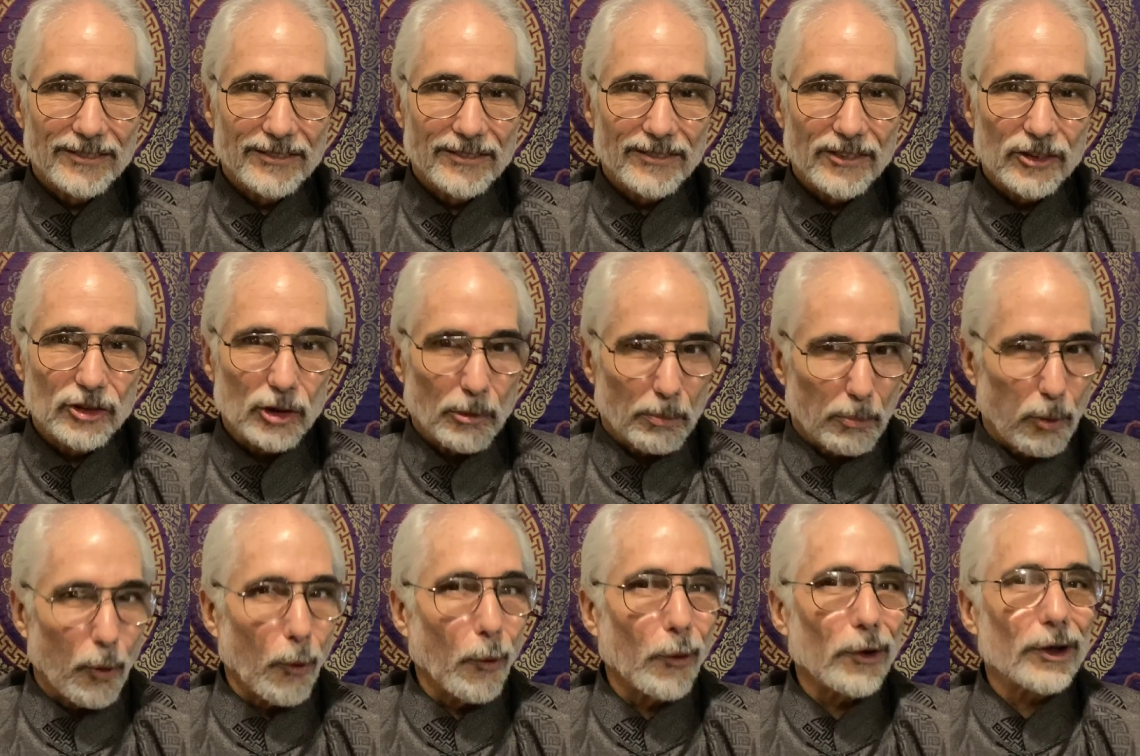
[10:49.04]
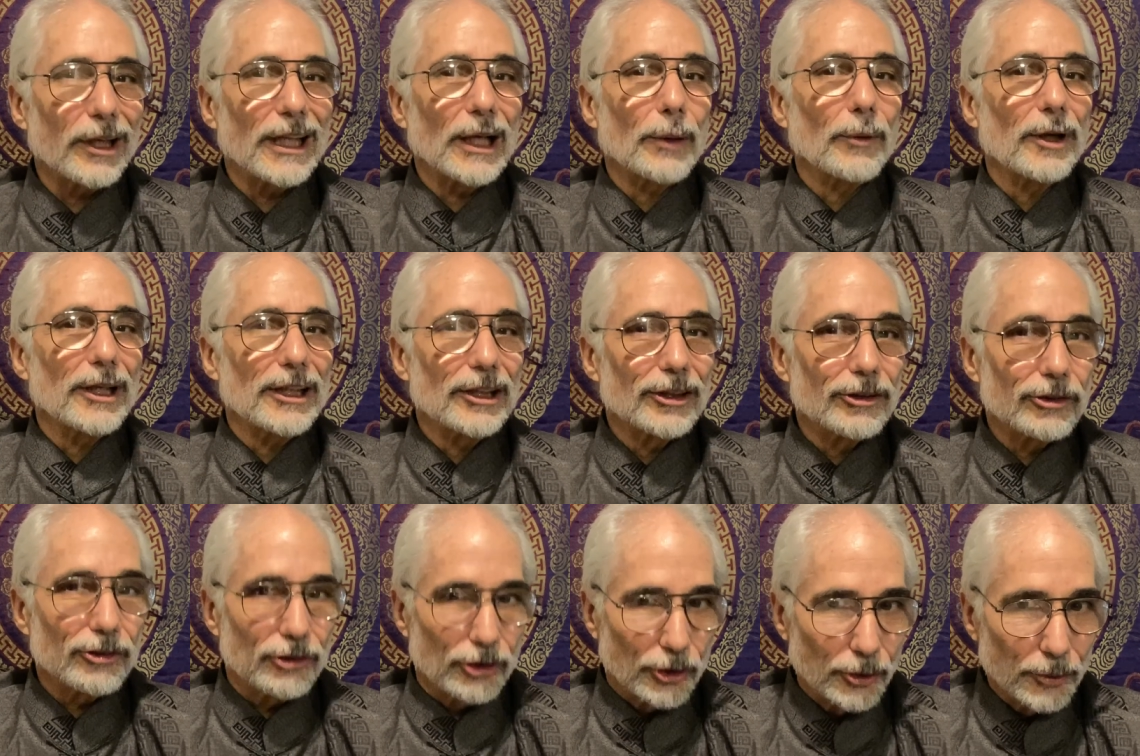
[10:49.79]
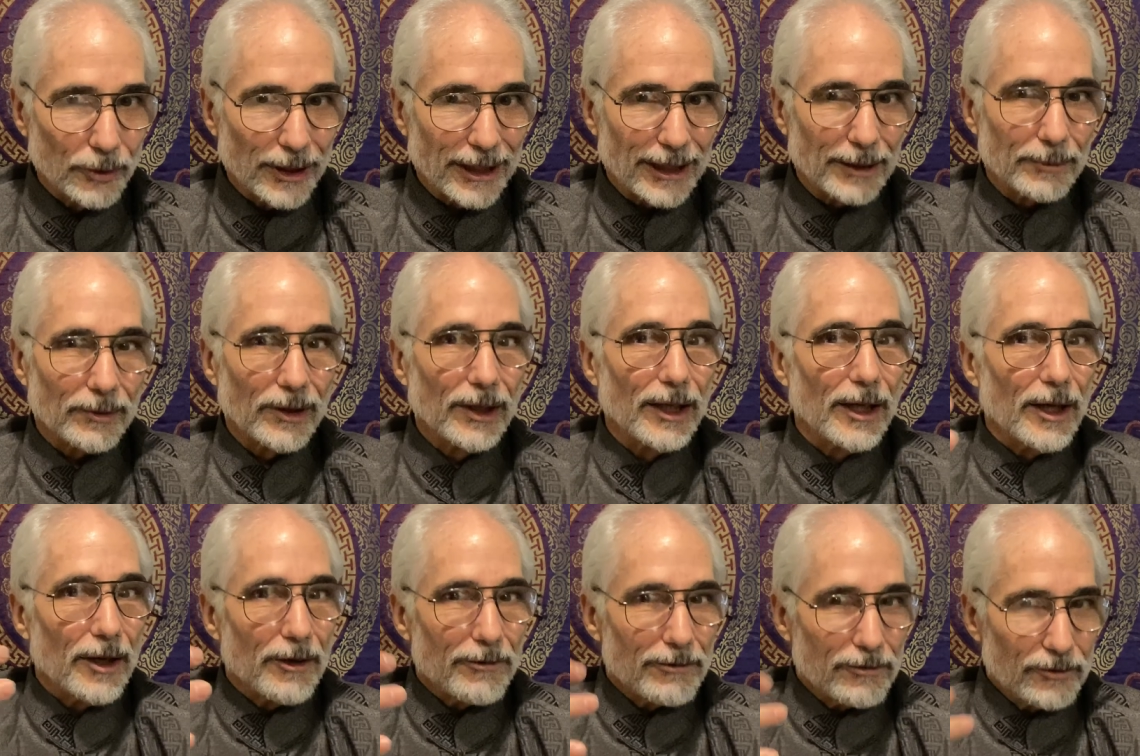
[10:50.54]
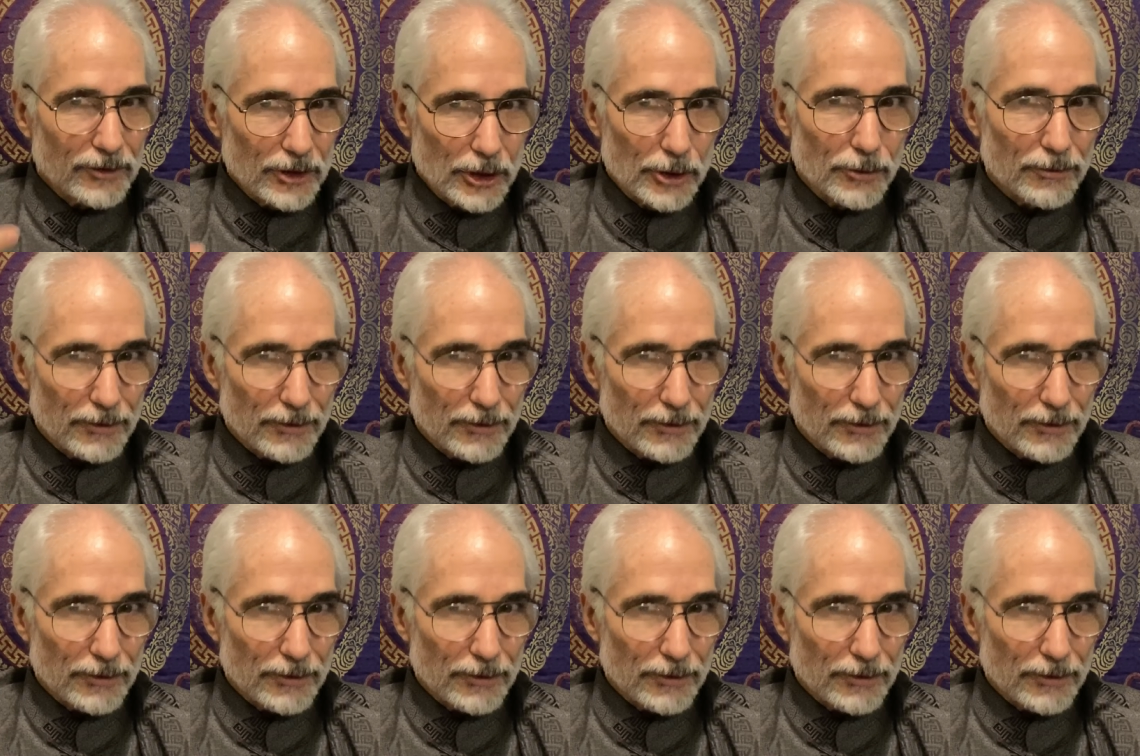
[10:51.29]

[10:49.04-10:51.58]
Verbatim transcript: supporting what you're doing, you